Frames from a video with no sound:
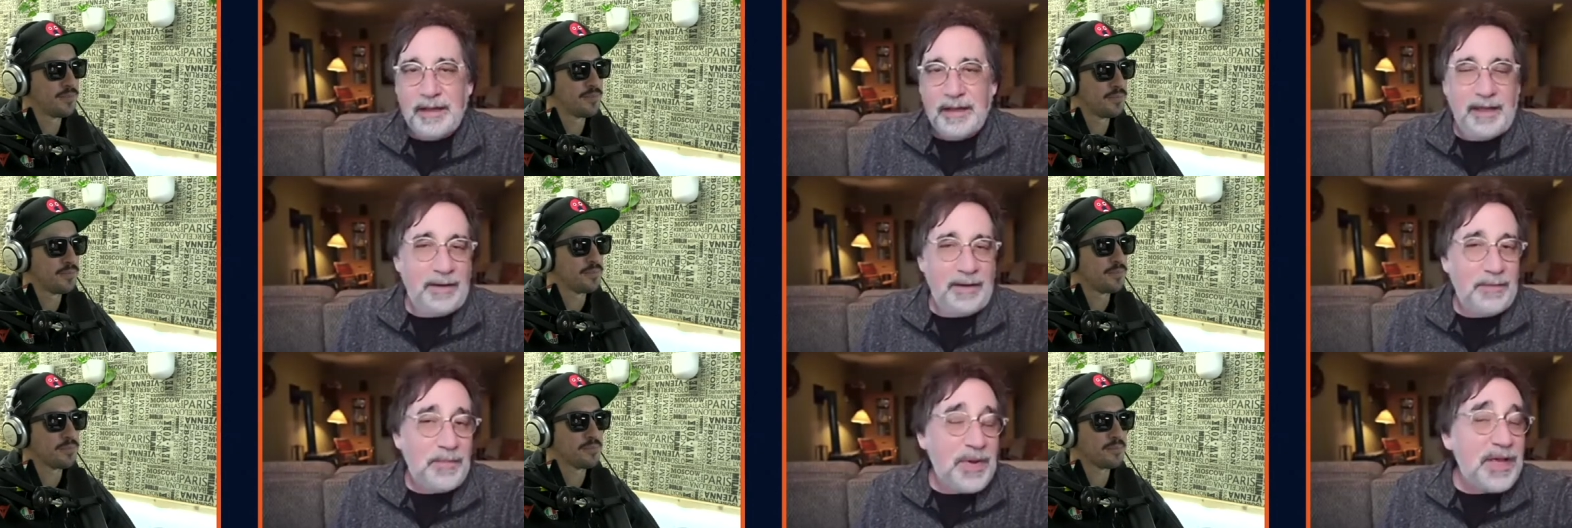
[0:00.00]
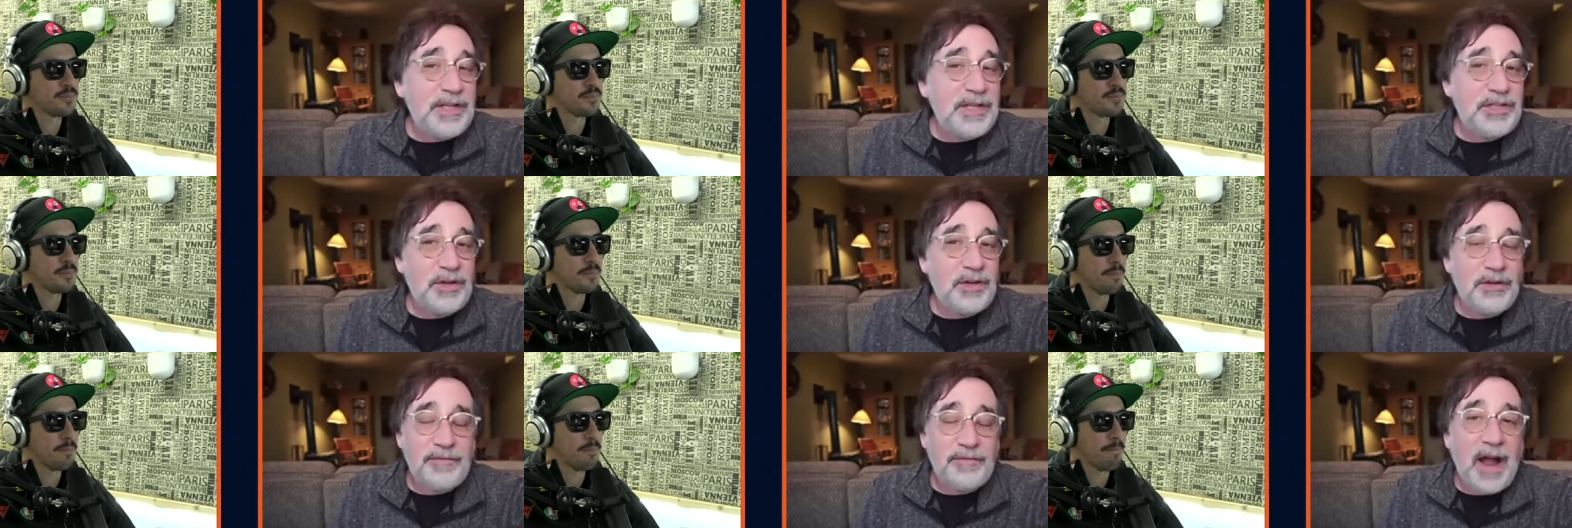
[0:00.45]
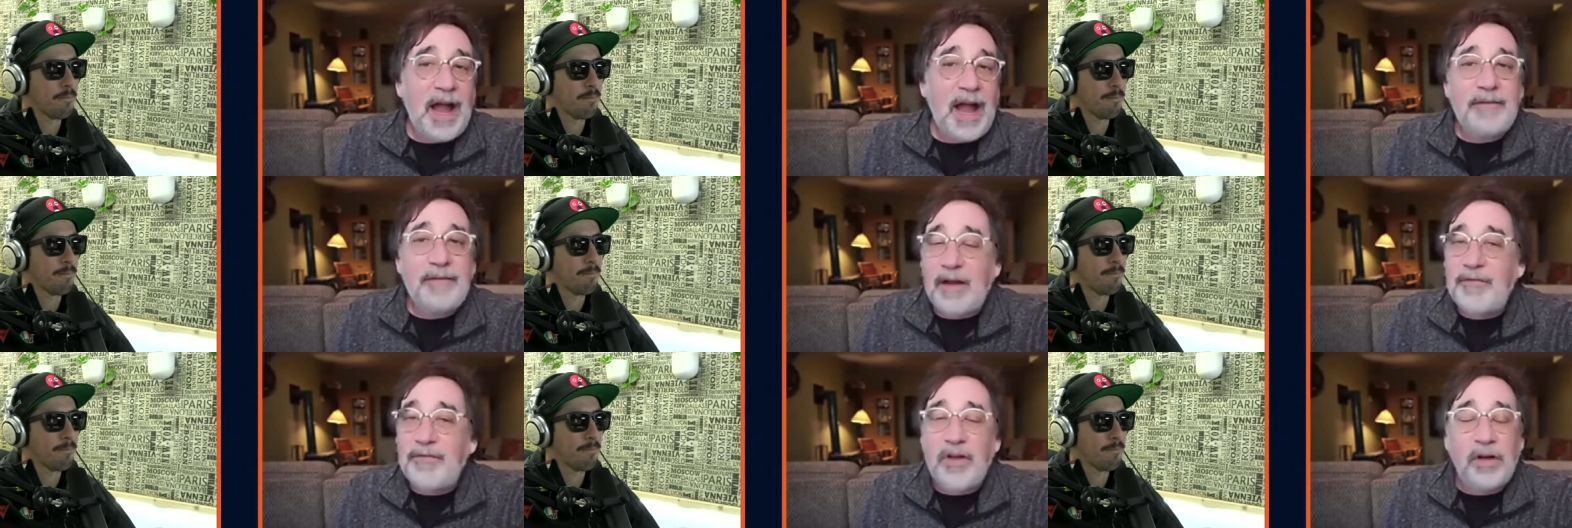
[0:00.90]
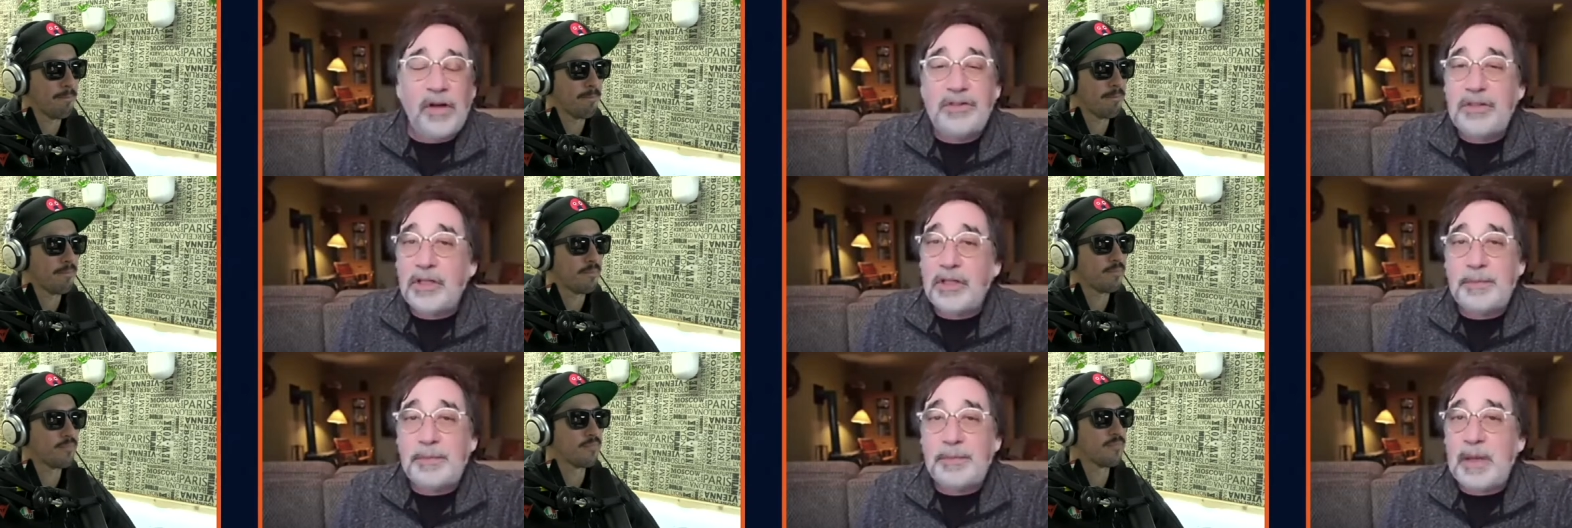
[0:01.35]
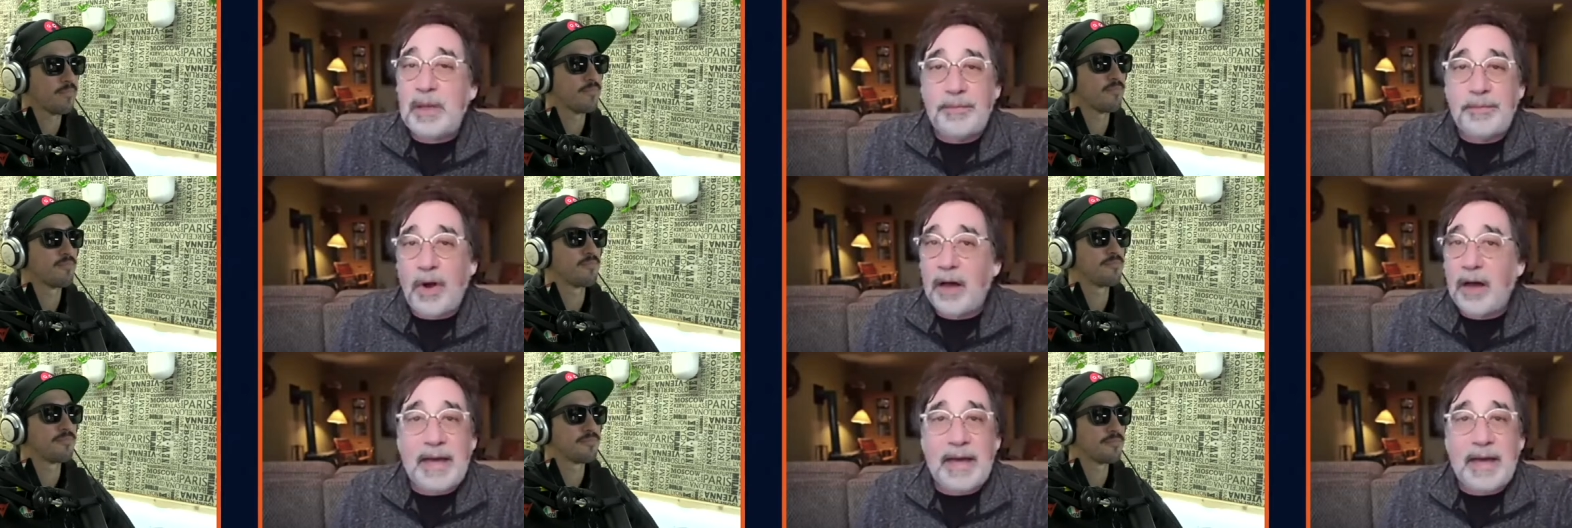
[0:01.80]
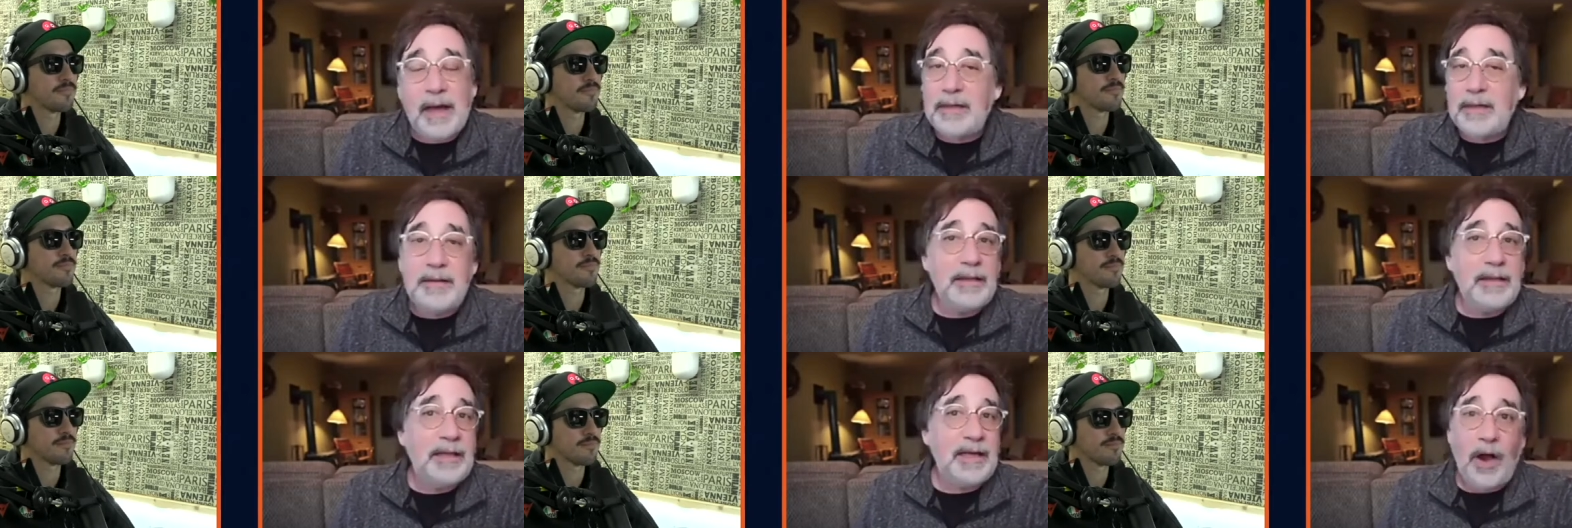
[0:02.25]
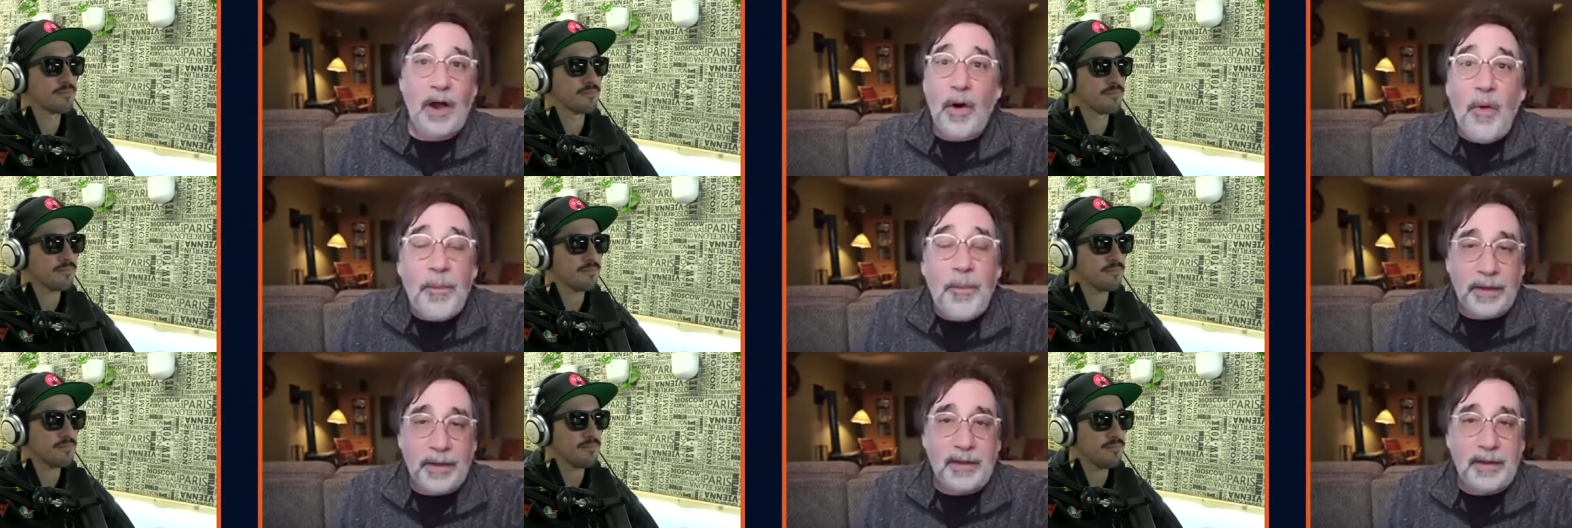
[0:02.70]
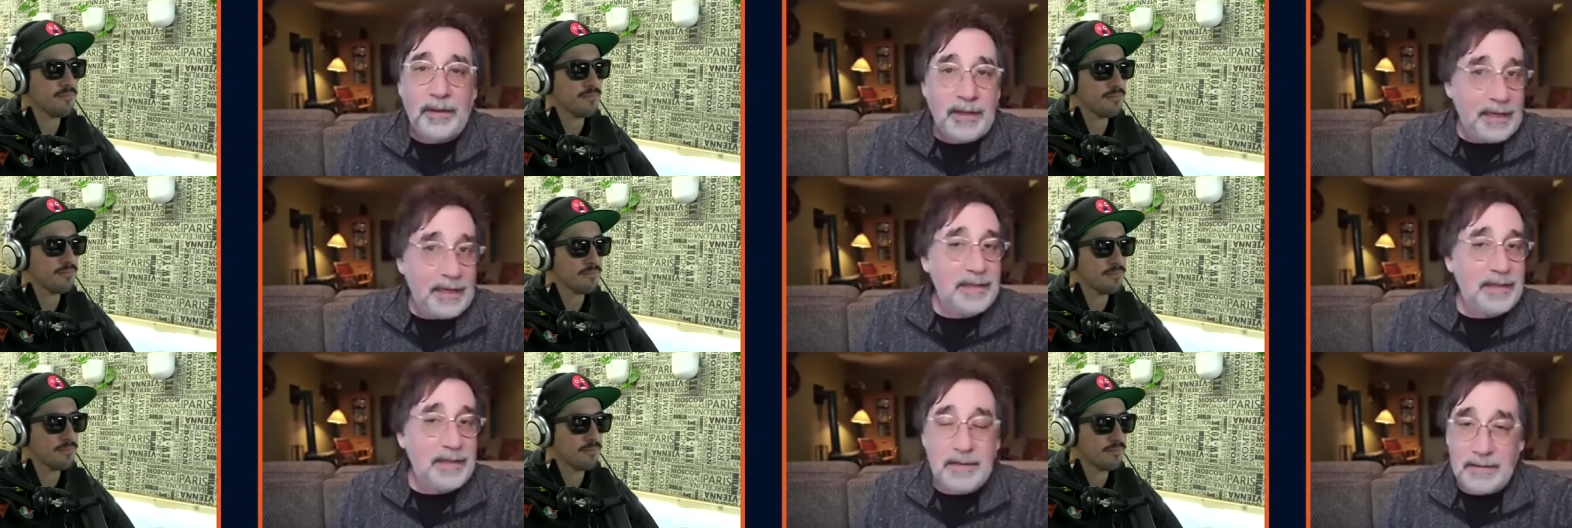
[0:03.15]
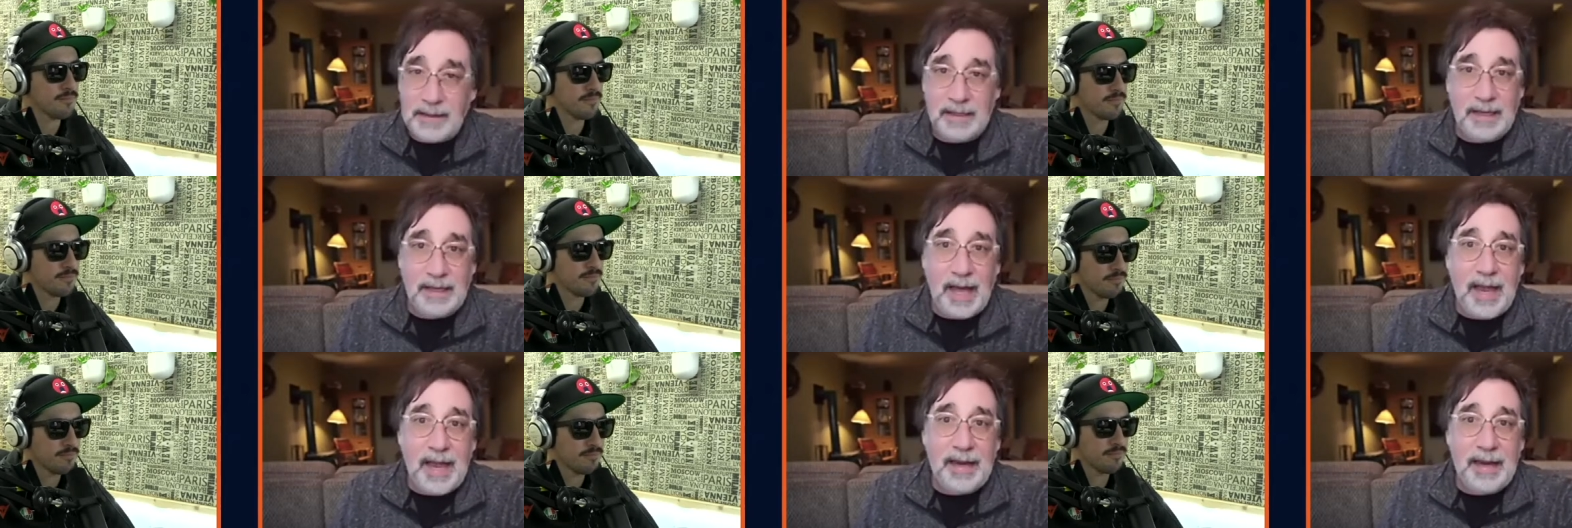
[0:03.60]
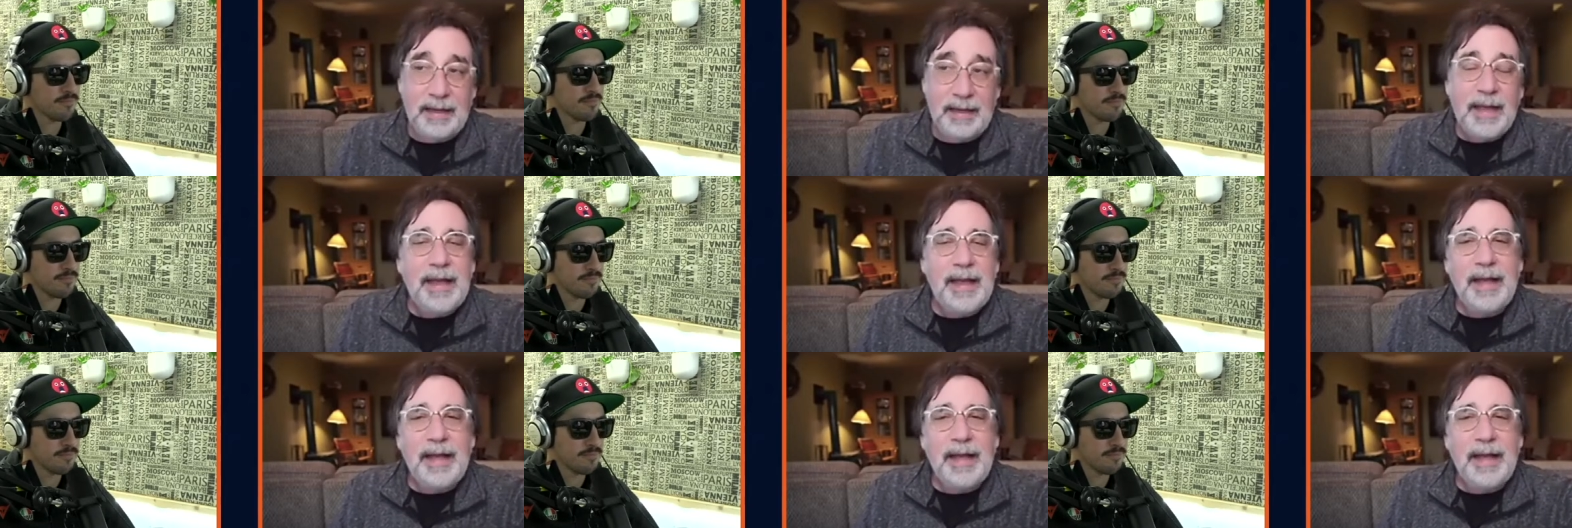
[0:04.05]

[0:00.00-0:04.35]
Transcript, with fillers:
Speaker 1: can be survived if they'll just be brought out into the open, into the light.